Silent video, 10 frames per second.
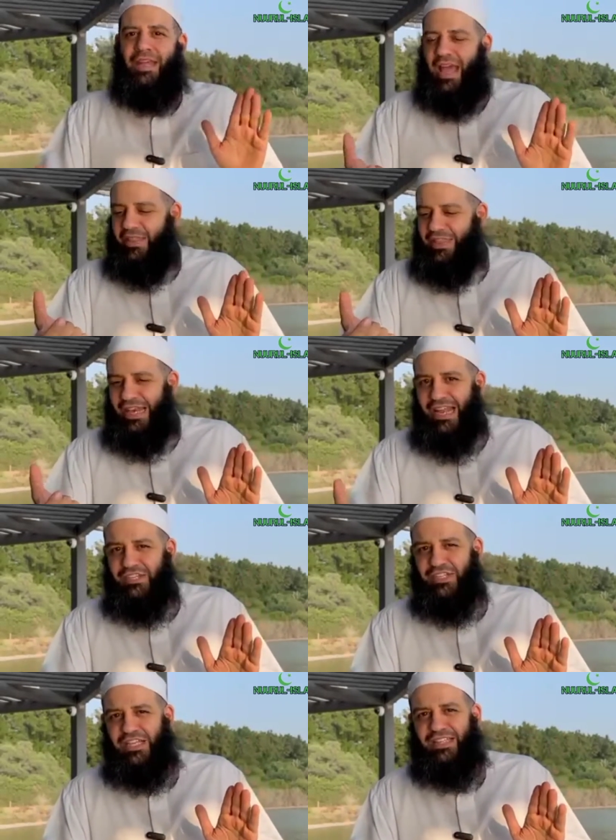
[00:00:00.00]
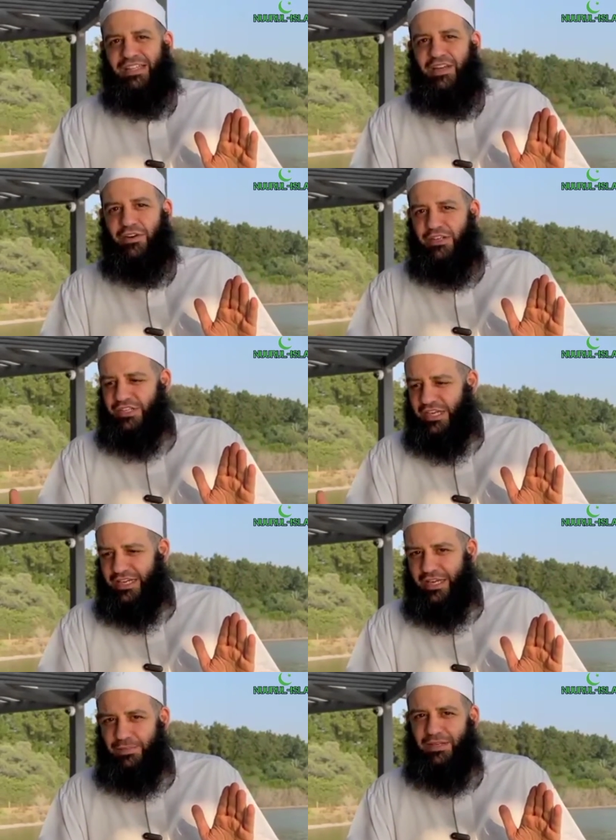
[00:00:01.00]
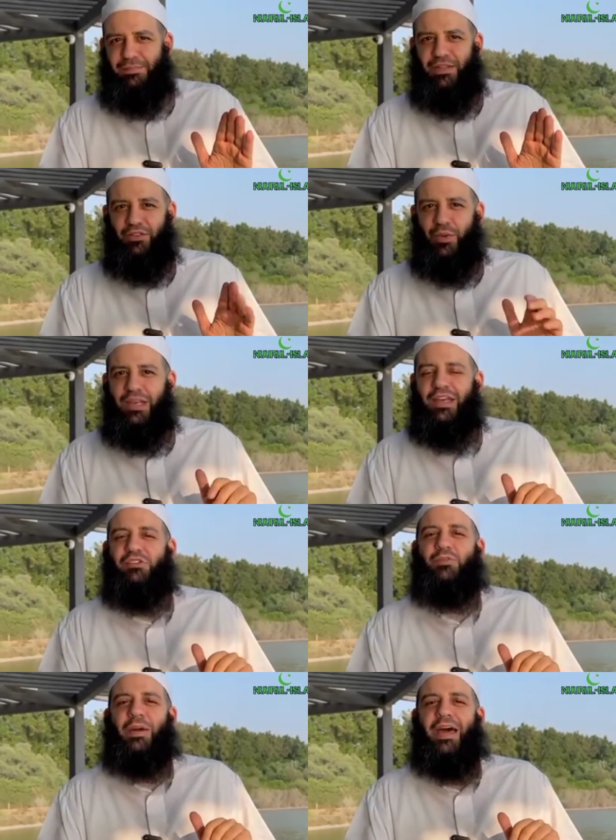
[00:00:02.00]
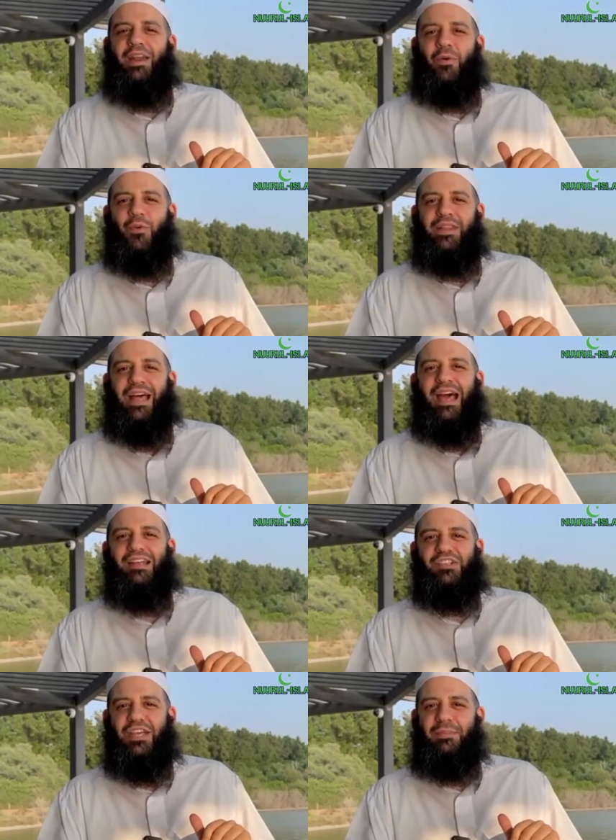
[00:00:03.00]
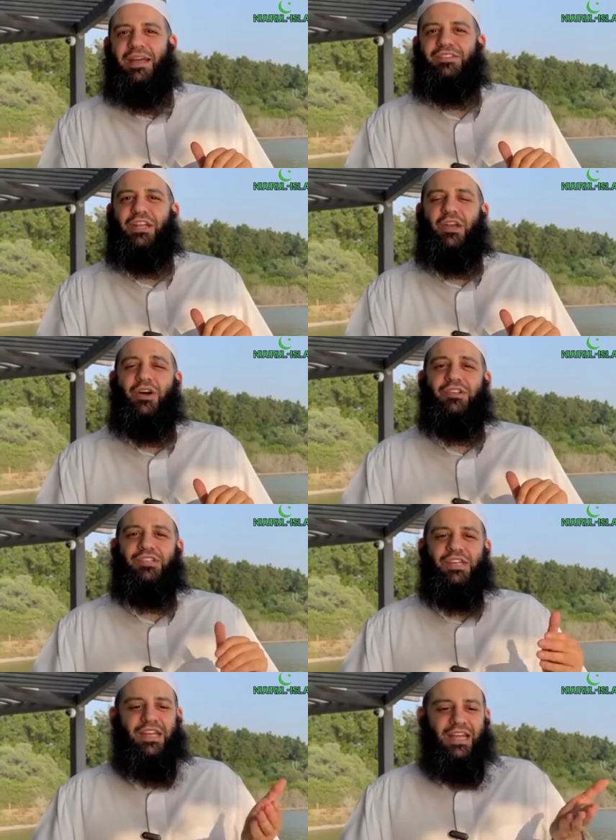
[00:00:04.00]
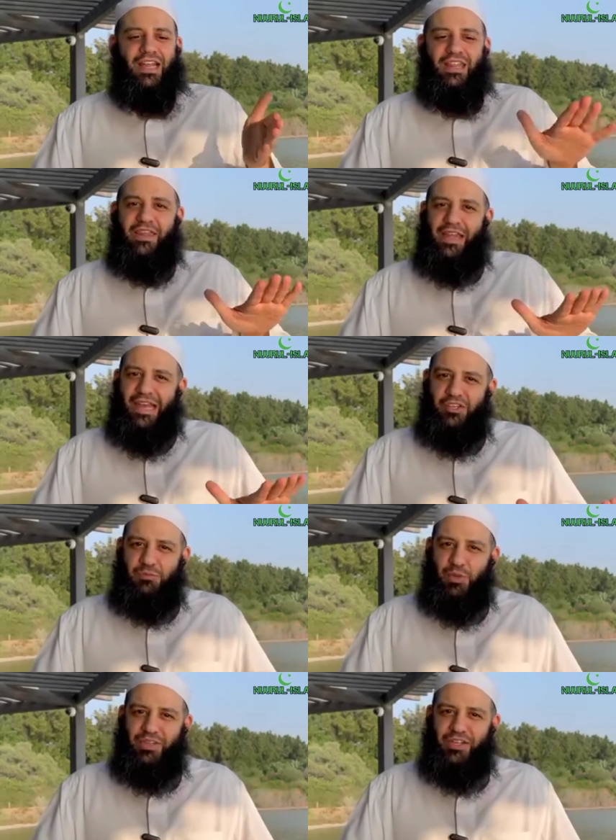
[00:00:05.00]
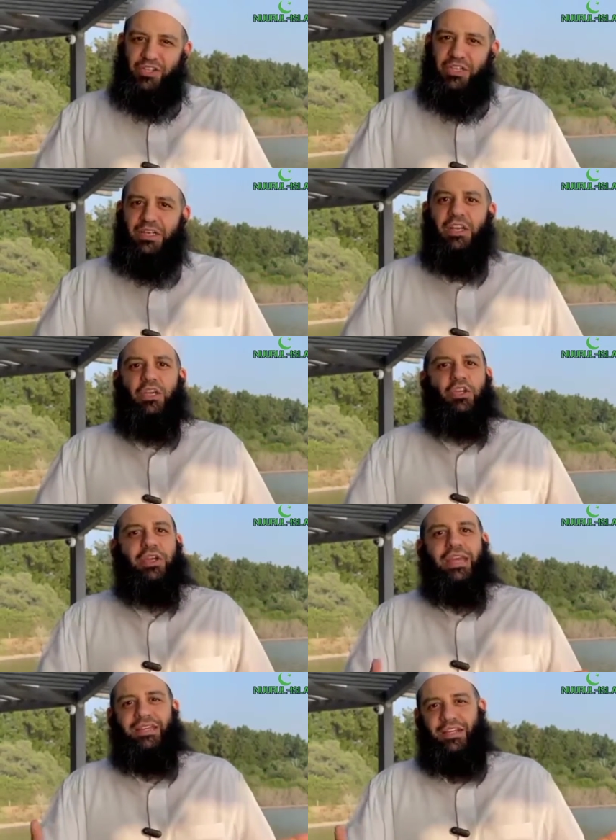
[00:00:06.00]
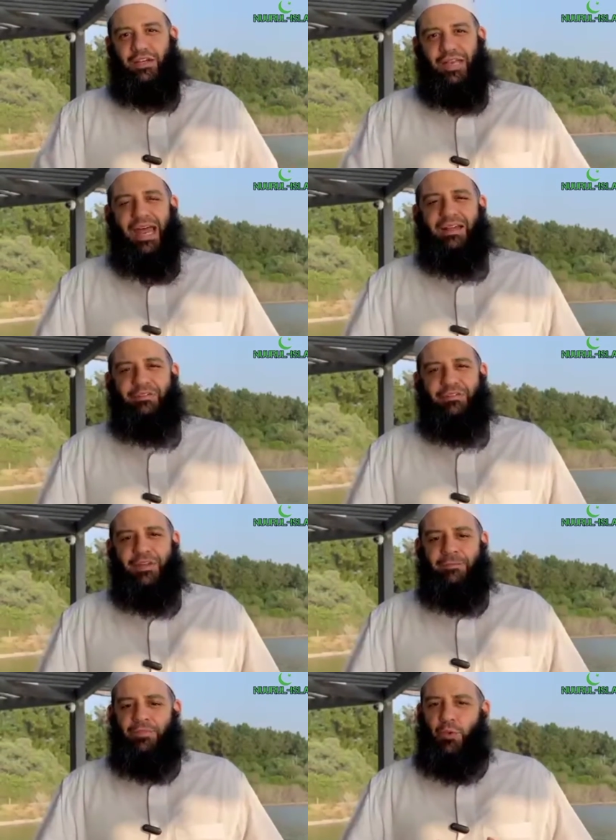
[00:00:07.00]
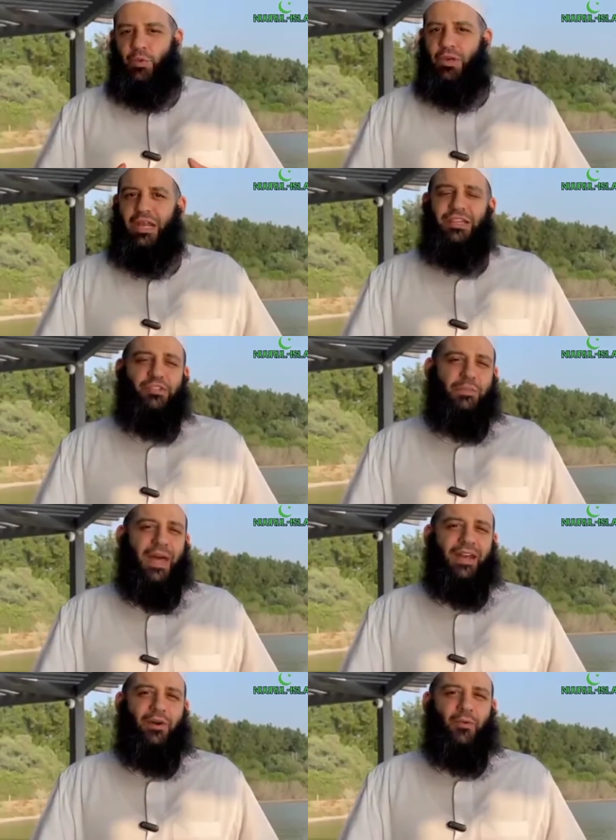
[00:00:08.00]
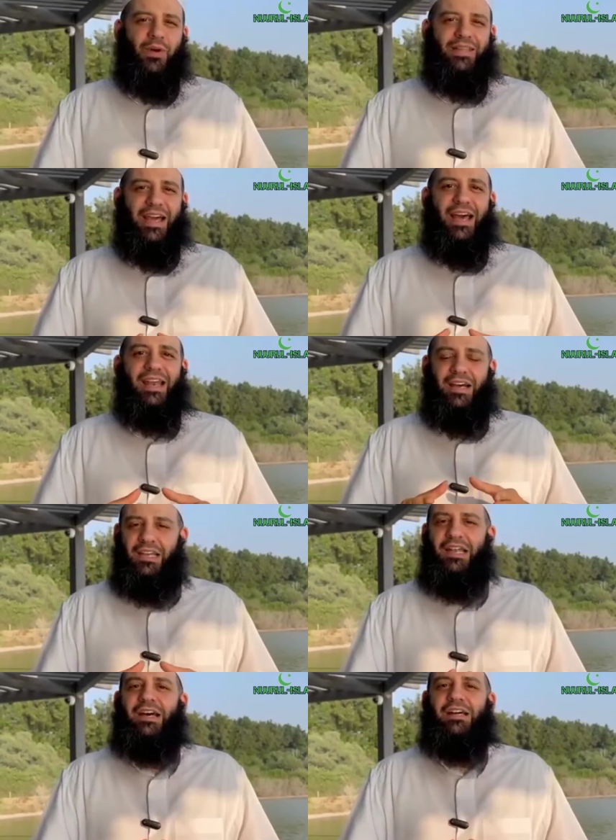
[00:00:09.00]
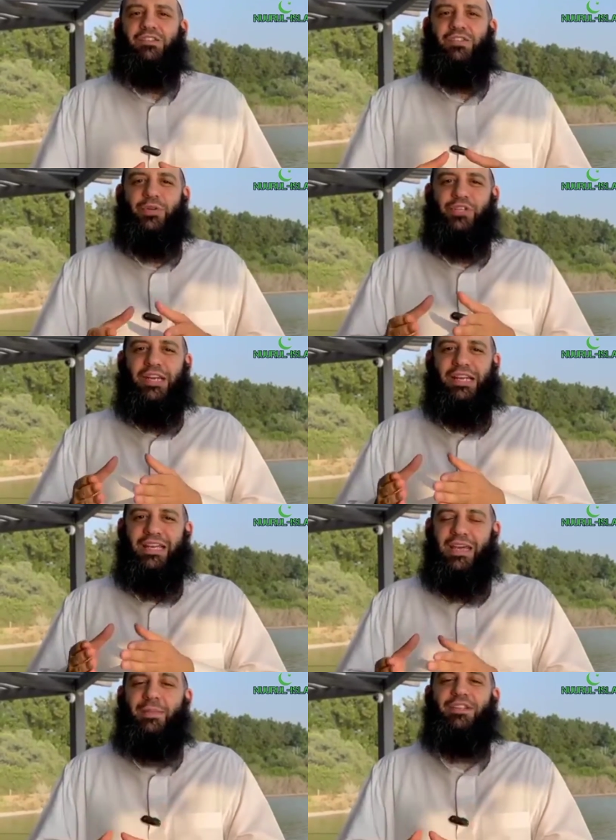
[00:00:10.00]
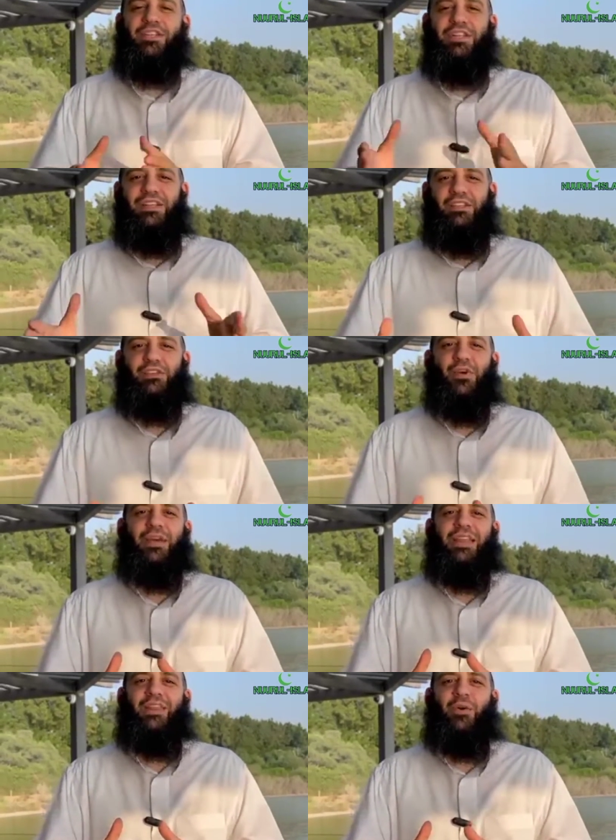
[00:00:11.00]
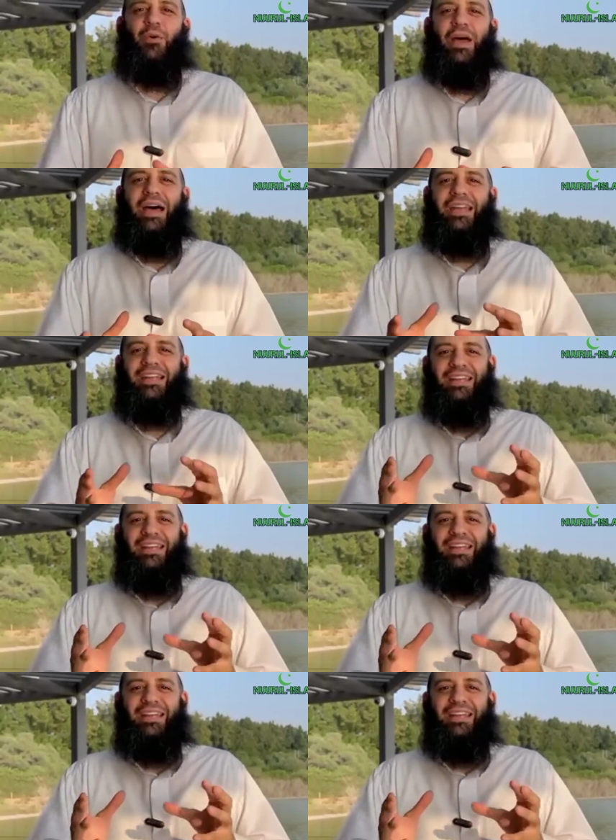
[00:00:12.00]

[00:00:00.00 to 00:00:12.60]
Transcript: And the less adherence and commitment to Allah subhanahu wa ta'ala's commands and laws, then the less protection you get in your life. Well, Allah subhanahu wa ta'ala, Allah azza wa jal, He mentioned a story in the Quran